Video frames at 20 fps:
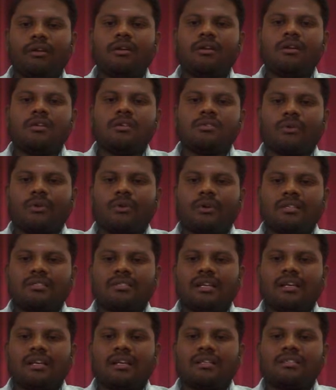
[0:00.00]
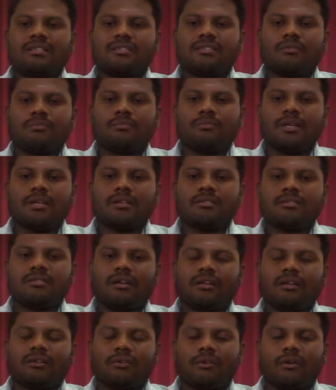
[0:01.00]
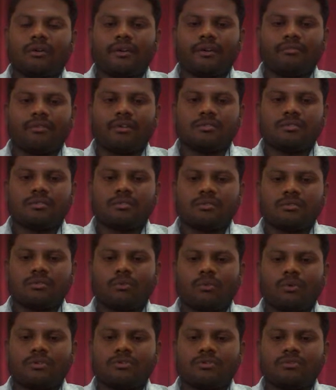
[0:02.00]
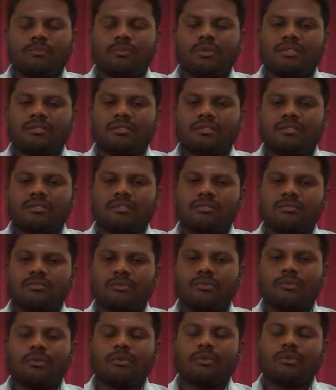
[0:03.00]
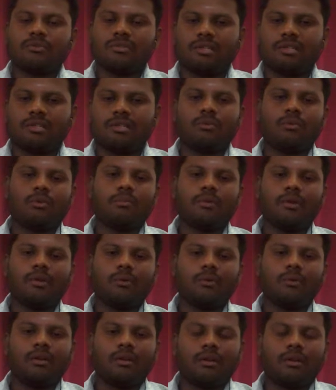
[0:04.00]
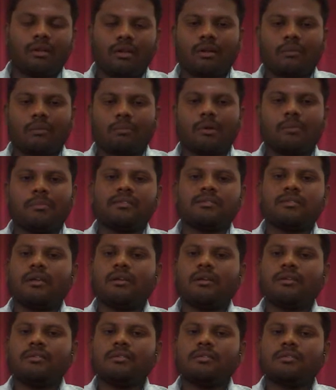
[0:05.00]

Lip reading: So it is a register based electronic device. So what is the register? We want to see one by one in upcoming slides.